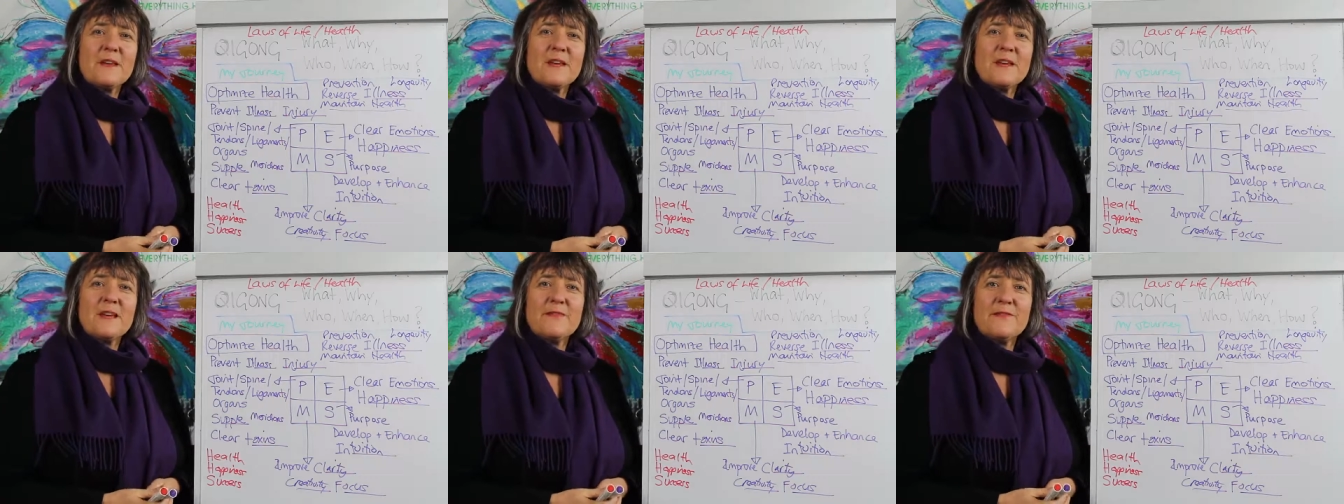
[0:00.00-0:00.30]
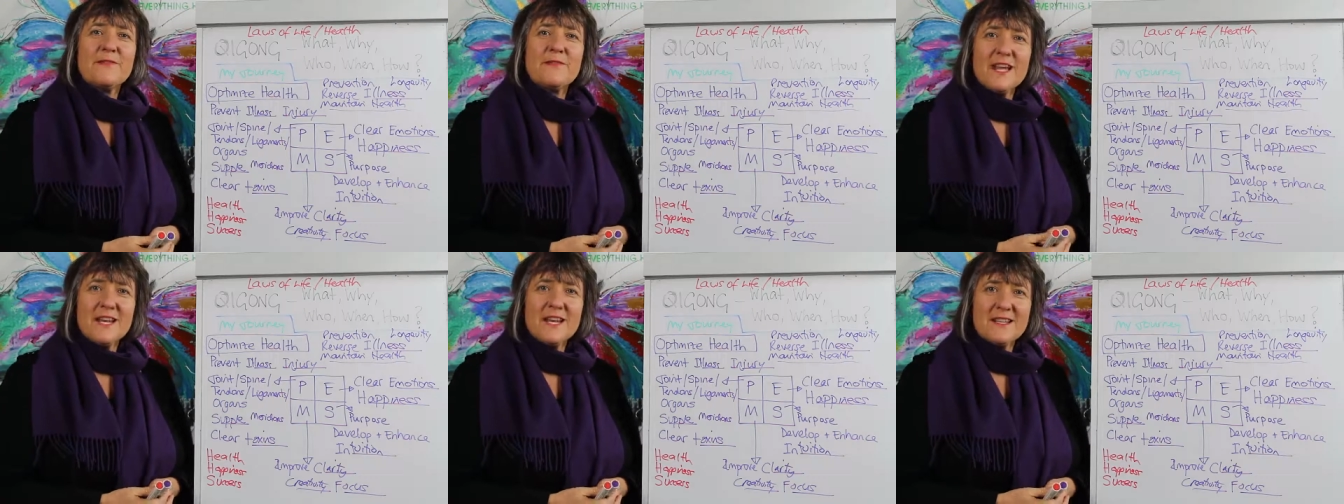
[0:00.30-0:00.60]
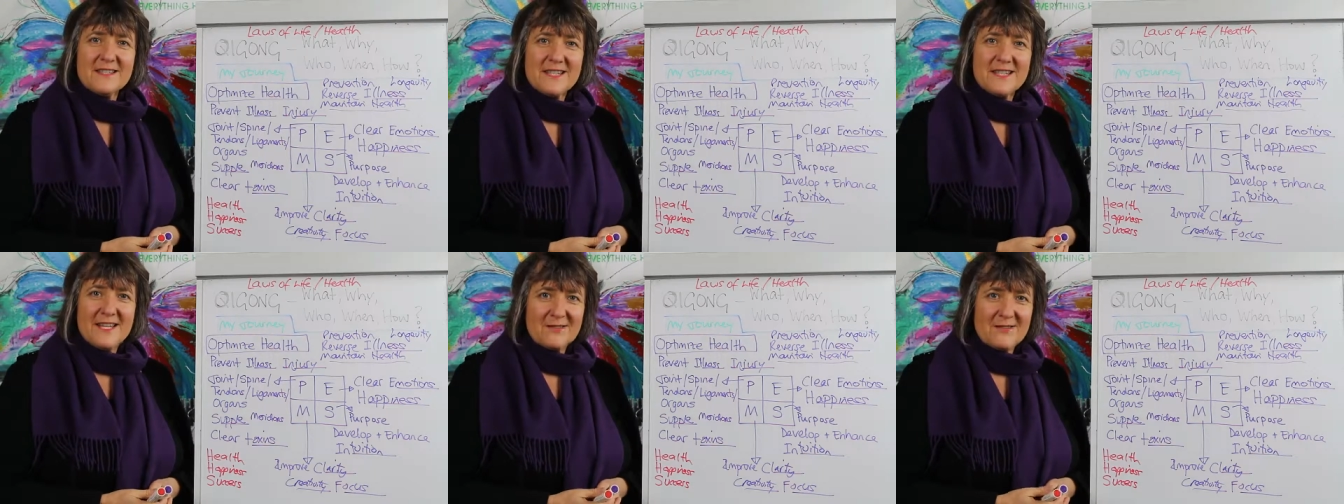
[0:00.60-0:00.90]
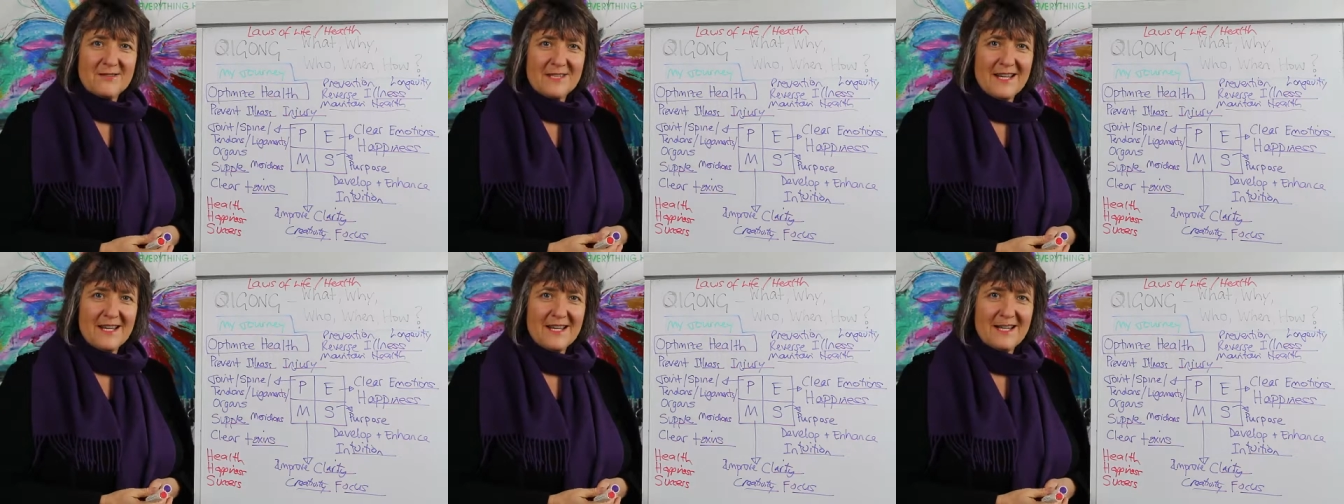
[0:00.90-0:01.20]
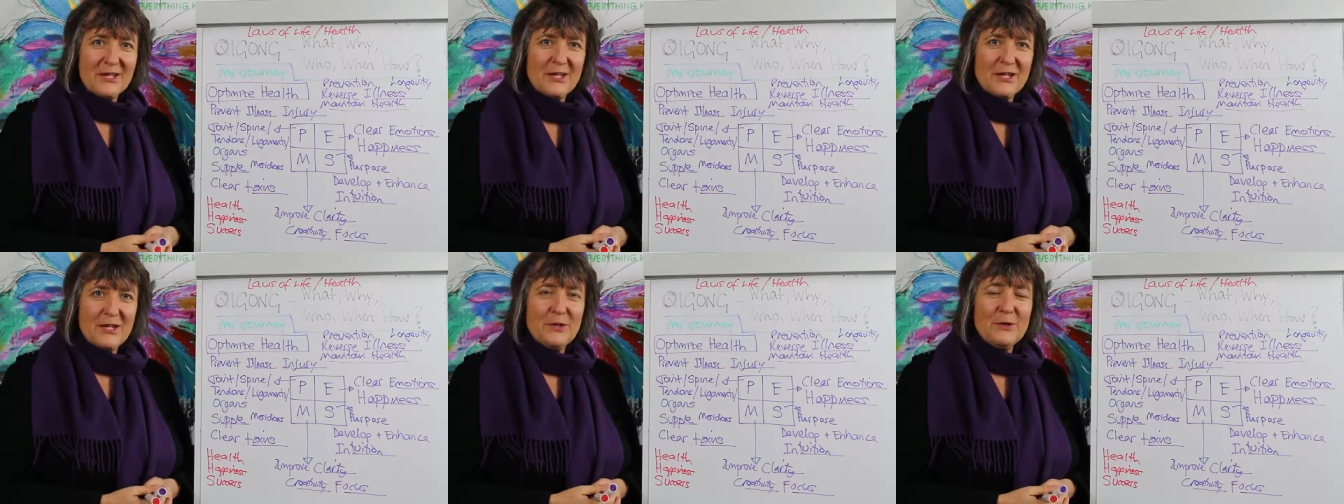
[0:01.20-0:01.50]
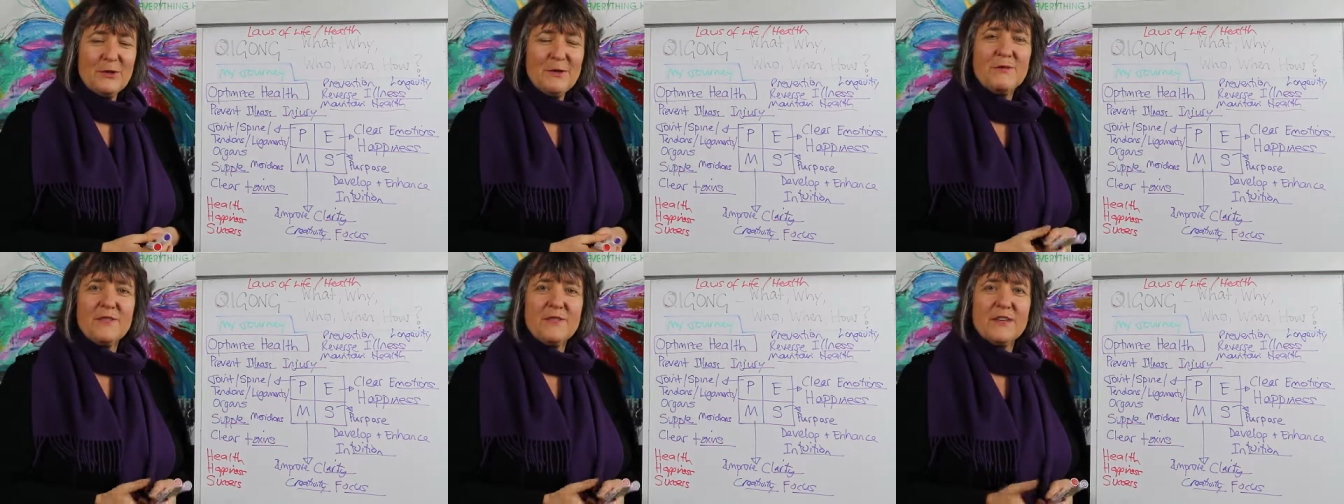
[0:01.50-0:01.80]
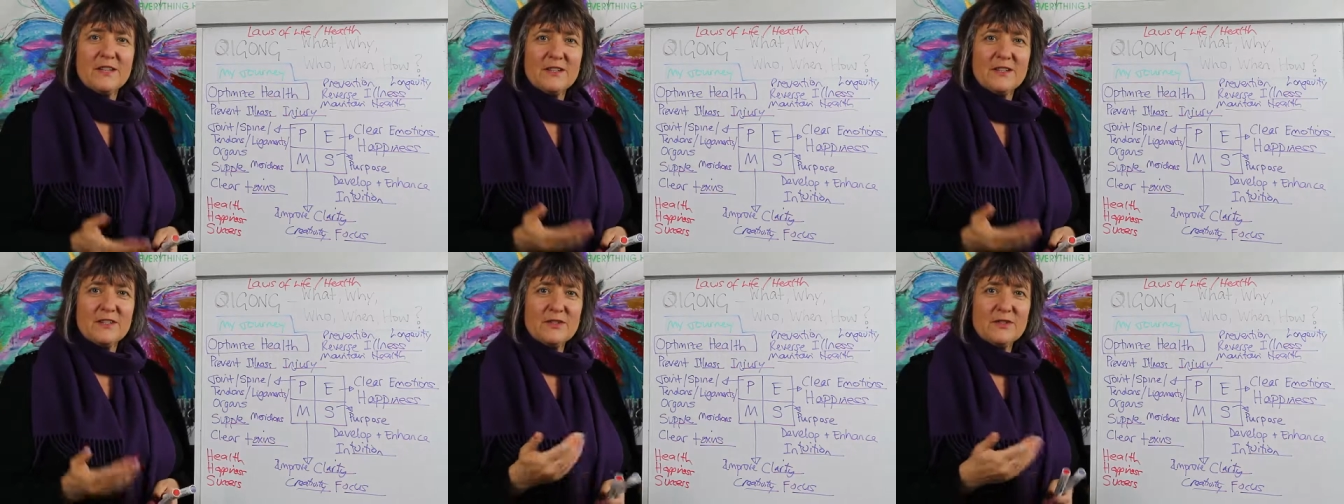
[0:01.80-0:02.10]
if that sounds like you,
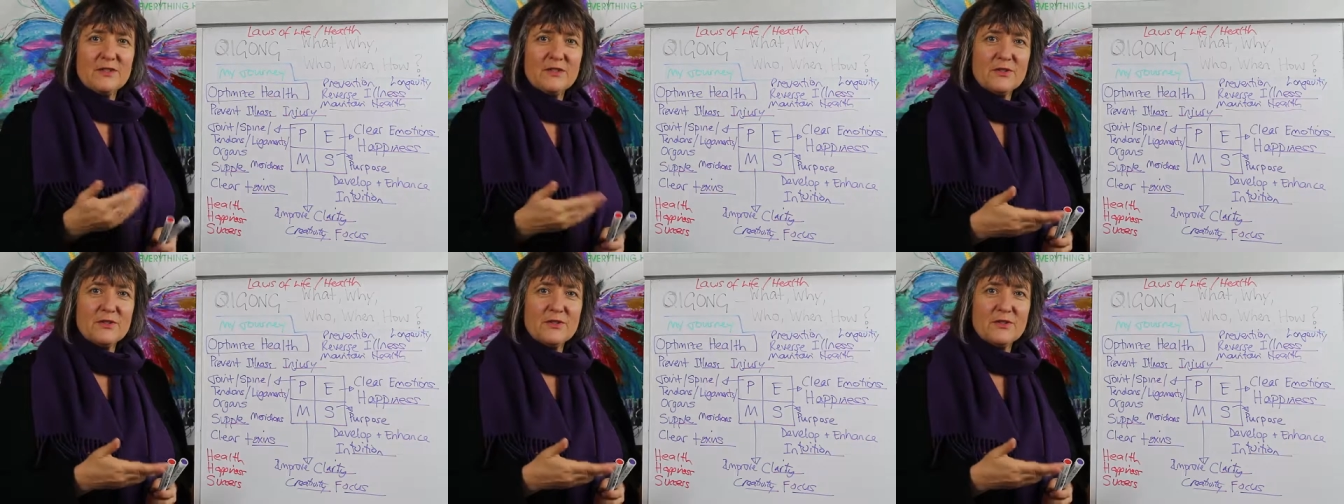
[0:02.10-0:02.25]
then